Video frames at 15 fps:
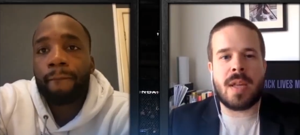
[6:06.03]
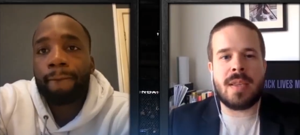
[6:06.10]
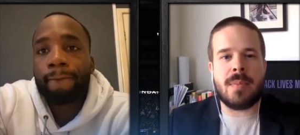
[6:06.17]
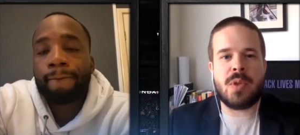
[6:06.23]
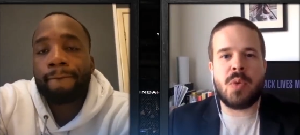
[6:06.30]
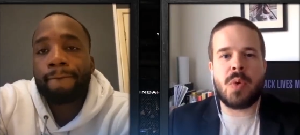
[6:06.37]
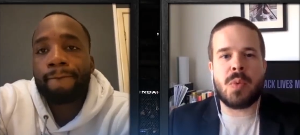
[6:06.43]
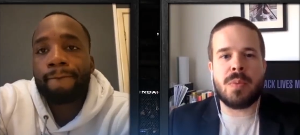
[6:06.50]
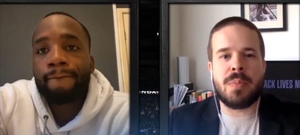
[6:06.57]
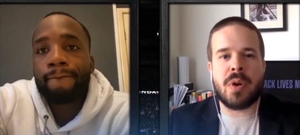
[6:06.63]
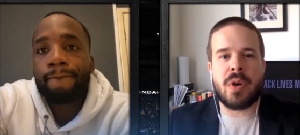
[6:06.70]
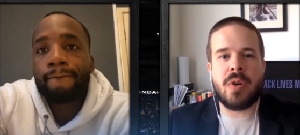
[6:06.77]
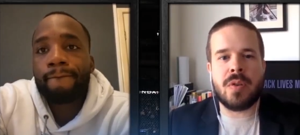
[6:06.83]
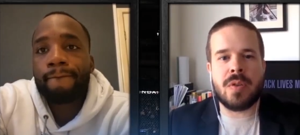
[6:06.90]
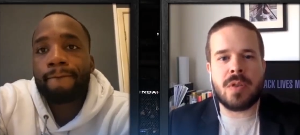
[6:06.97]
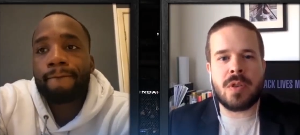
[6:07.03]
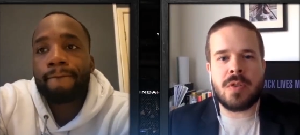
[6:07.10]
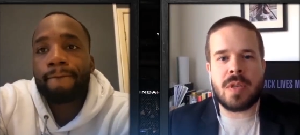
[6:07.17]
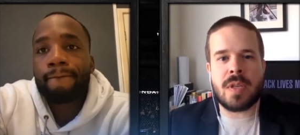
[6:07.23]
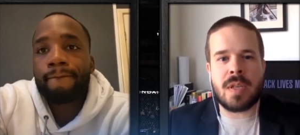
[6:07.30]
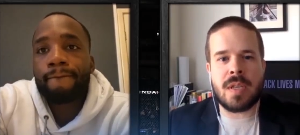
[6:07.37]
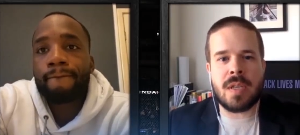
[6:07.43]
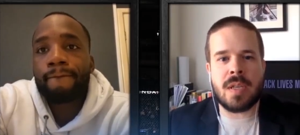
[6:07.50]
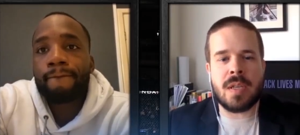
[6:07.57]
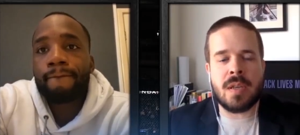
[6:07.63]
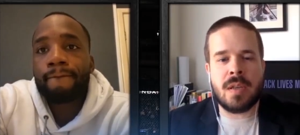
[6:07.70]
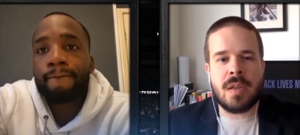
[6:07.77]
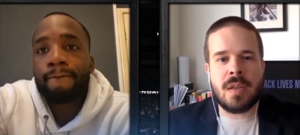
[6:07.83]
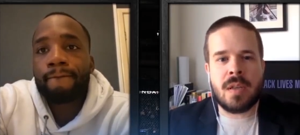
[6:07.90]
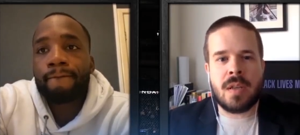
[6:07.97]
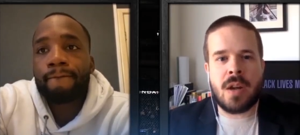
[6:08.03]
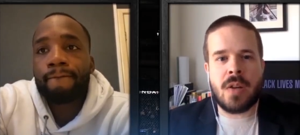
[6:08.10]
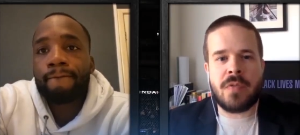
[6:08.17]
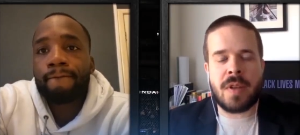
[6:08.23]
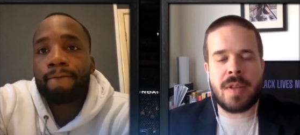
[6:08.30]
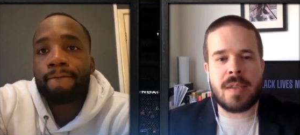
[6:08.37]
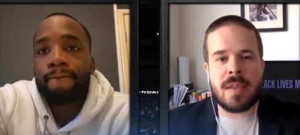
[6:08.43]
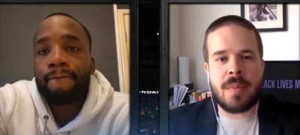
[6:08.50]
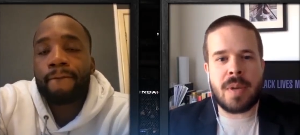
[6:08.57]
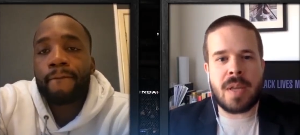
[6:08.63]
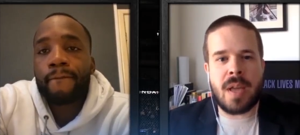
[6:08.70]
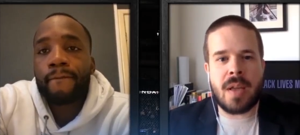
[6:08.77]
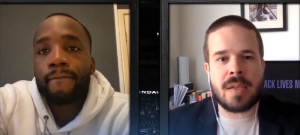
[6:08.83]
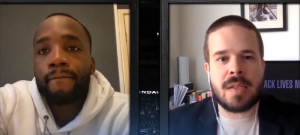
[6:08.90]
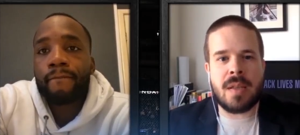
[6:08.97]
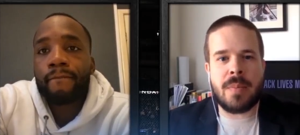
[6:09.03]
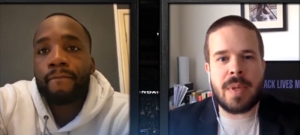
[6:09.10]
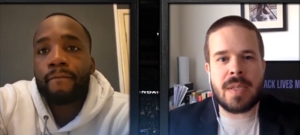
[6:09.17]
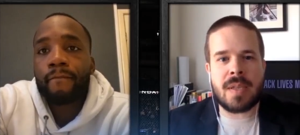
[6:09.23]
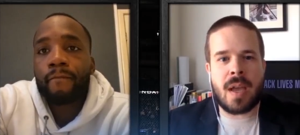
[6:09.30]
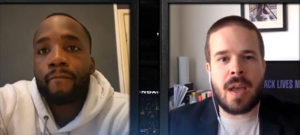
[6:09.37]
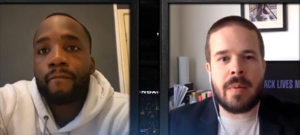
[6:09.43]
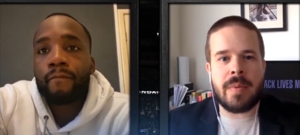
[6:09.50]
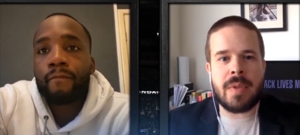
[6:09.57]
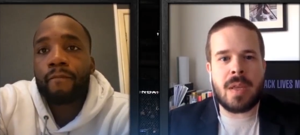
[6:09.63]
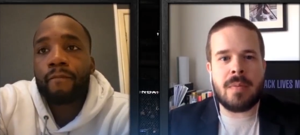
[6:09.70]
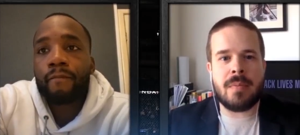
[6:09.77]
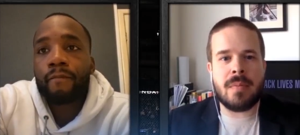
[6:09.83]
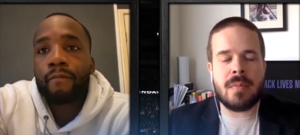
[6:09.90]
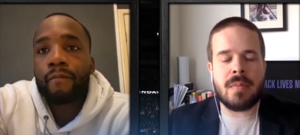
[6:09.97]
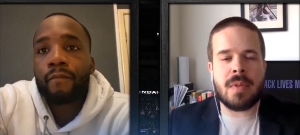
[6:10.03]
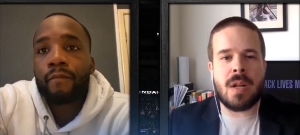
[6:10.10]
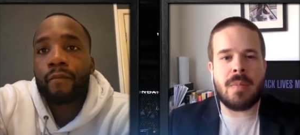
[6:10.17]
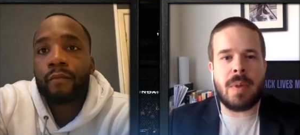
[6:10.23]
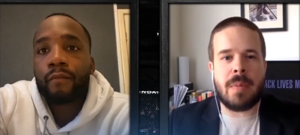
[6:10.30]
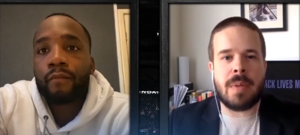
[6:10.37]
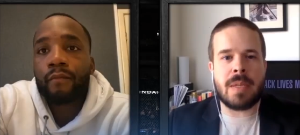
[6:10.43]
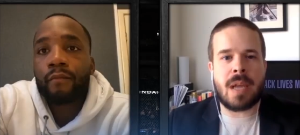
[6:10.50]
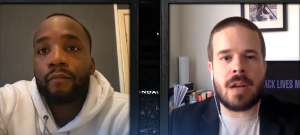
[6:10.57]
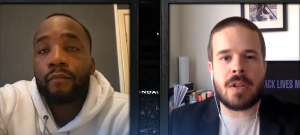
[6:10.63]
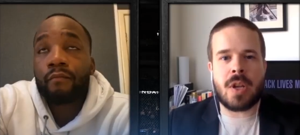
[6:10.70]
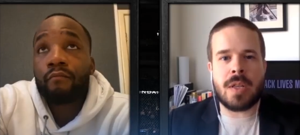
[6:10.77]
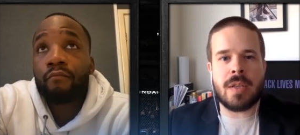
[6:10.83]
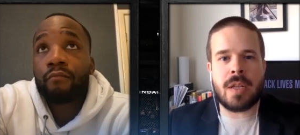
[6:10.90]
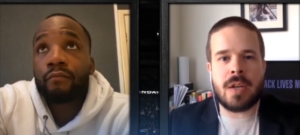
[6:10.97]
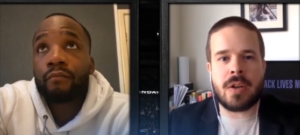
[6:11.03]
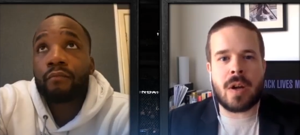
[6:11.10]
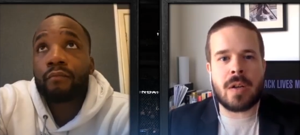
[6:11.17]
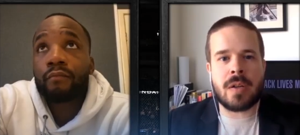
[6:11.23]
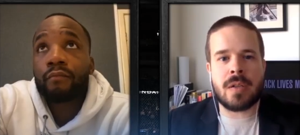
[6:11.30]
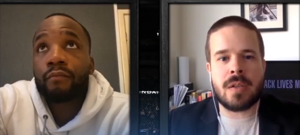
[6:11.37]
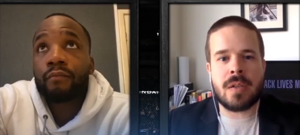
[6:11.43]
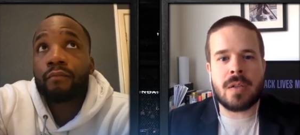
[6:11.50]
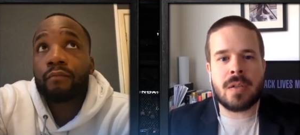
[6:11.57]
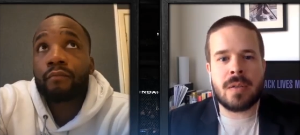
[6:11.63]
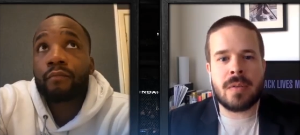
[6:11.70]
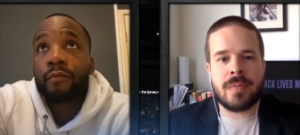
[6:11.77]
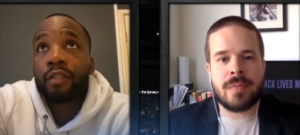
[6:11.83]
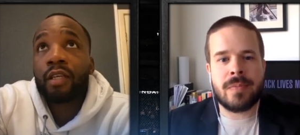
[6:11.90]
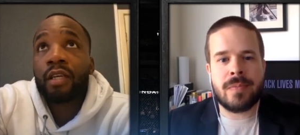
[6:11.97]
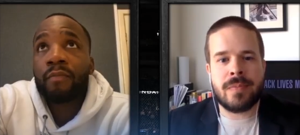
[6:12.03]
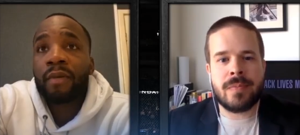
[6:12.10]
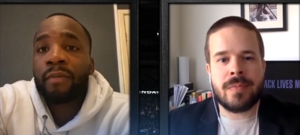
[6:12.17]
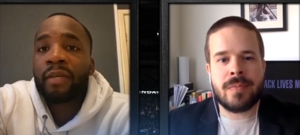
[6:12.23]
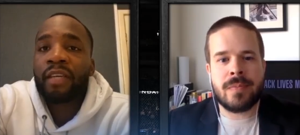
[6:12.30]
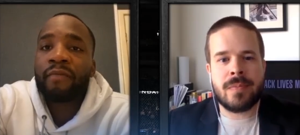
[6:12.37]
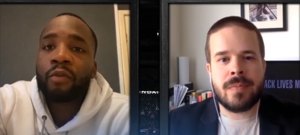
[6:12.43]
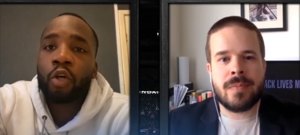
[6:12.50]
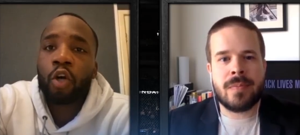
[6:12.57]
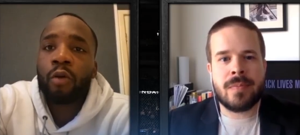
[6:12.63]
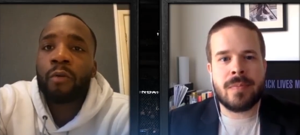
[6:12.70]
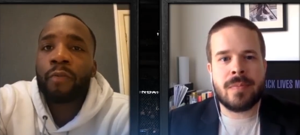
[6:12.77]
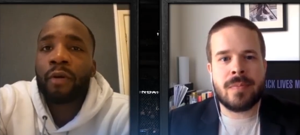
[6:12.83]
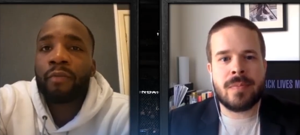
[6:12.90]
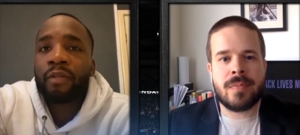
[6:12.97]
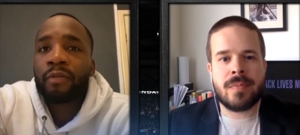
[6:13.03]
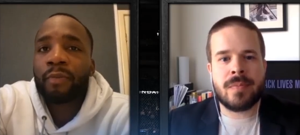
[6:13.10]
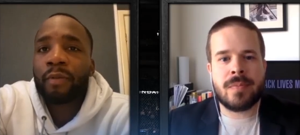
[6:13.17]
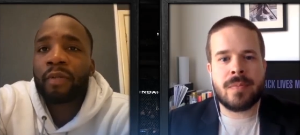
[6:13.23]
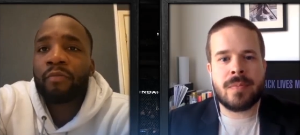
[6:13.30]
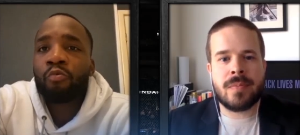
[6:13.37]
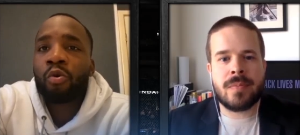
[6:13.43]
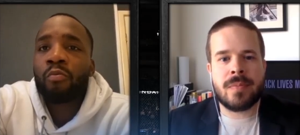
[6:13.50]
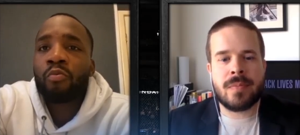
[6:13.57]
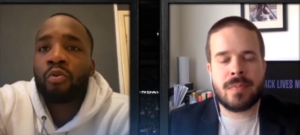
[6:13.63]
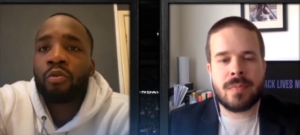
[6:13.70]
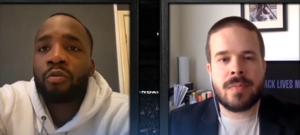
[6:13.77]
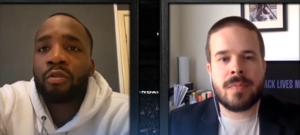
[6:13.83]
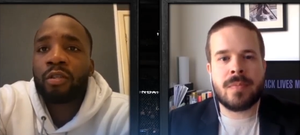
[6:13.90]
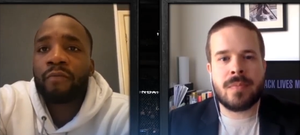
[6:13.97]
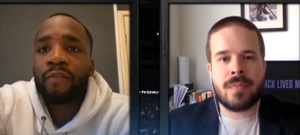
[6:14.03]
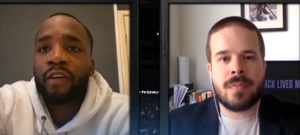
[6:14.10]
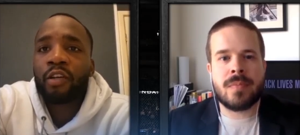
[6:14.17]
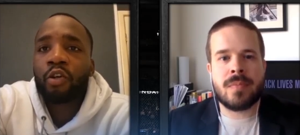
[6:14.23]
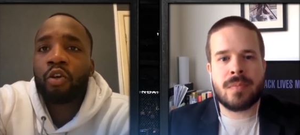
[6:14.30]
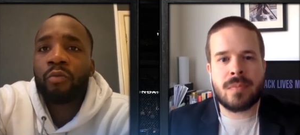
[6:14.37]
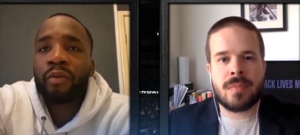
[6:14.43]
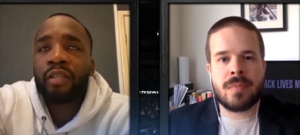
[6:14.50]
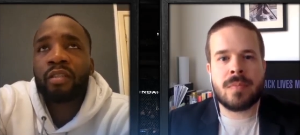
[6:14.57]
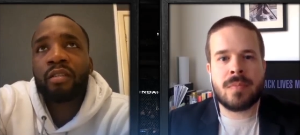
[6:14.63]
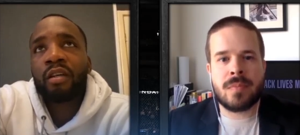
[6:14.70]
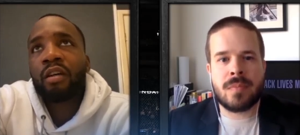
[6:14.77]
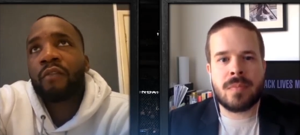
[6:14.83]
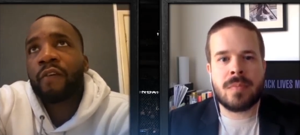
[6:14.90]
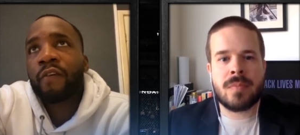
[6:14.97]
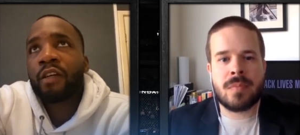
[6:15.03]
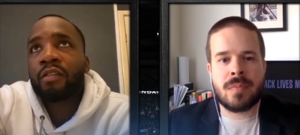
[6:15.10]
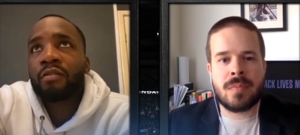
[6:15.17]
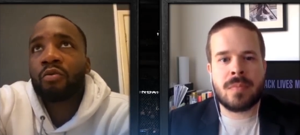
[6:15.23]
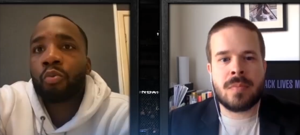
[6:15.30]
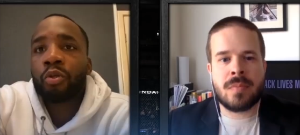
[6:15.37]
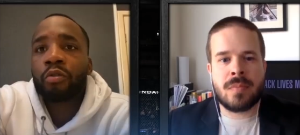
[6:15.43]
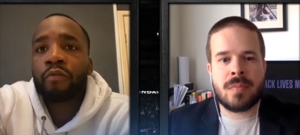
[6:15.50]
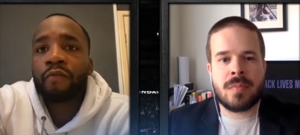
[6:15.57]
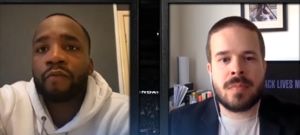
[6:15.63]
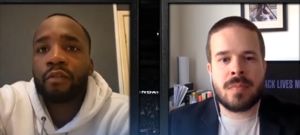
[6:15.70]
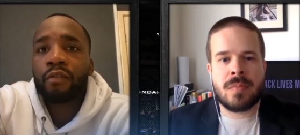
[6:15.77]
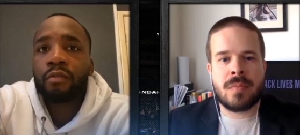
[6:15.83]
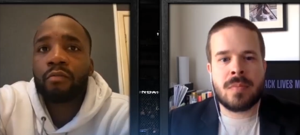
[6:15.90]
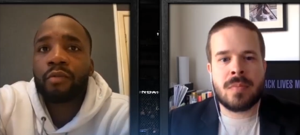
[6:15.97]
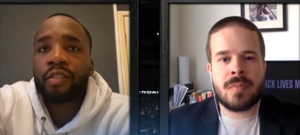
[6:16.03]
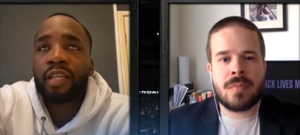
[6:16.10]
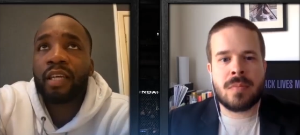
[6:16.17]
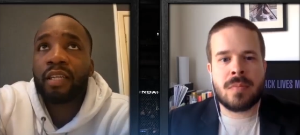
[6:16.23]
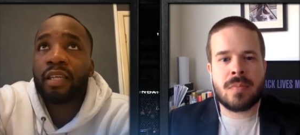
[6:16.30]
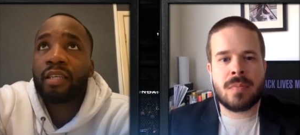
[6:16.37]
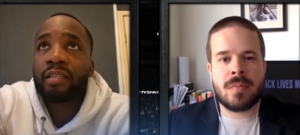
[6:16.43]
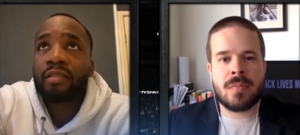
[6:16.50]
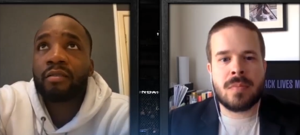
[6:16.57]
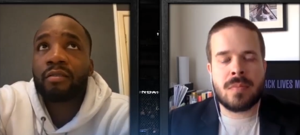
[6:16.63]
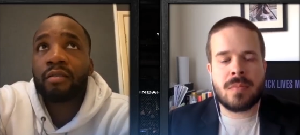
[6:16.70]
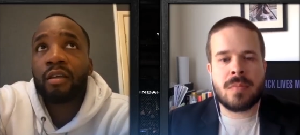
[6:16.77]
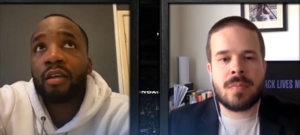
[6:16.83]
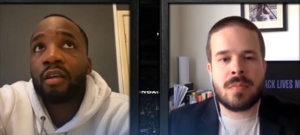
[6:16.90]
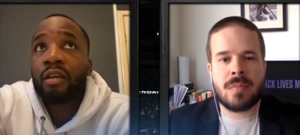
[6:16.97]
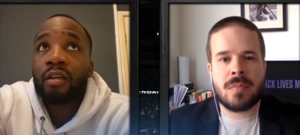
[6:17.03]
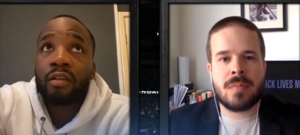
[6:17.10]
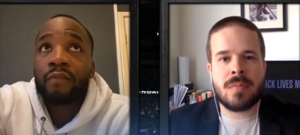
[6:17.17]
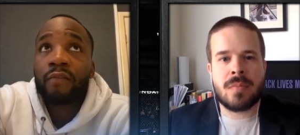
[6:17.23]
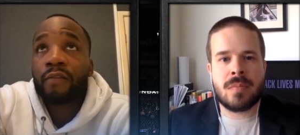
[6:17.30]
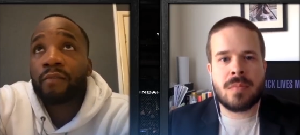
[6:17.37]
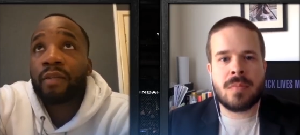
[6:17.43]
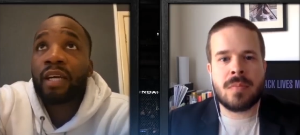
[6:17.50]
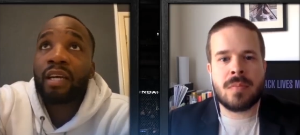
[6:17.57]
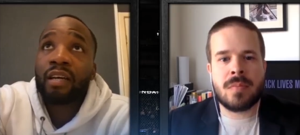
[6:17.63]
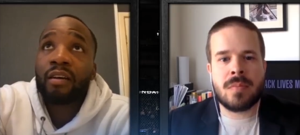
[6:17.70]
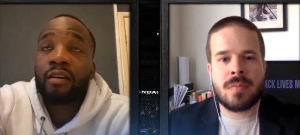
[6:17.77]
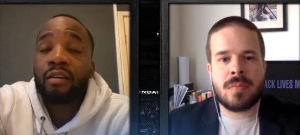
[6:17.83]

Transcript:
Speaker 1: end up doing with Burns? Do you think he, you know, fights somebody else in the meantime, and then you know maybe a title shot later on?
Speaker 2: Yeah, maybe giving Colby probably probably give him one more, Let him fight Colby, and then I'll fight the winner of um, Saturday. Then from that, I,